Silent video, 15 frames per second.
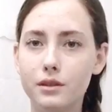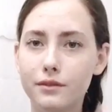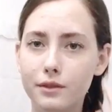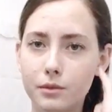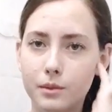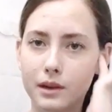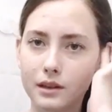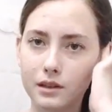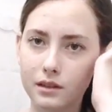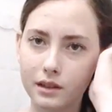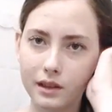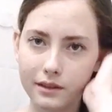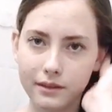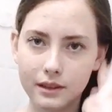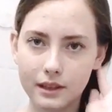If you want to
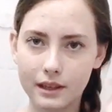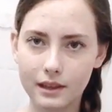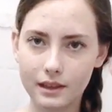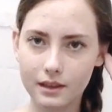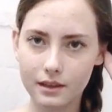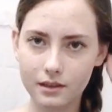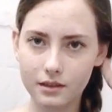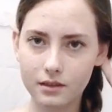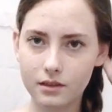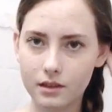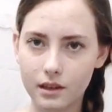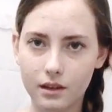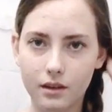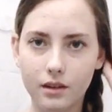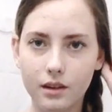leave it like this,
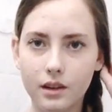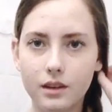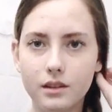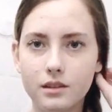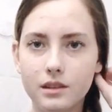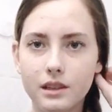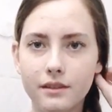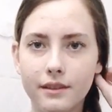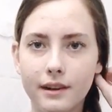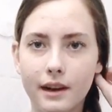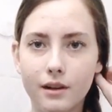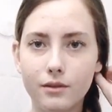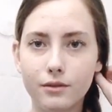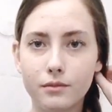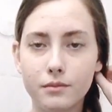then just leave it
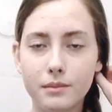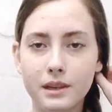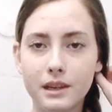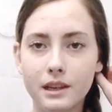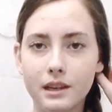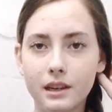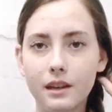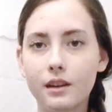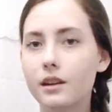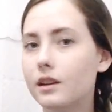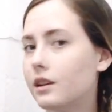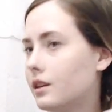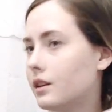out from the beginning.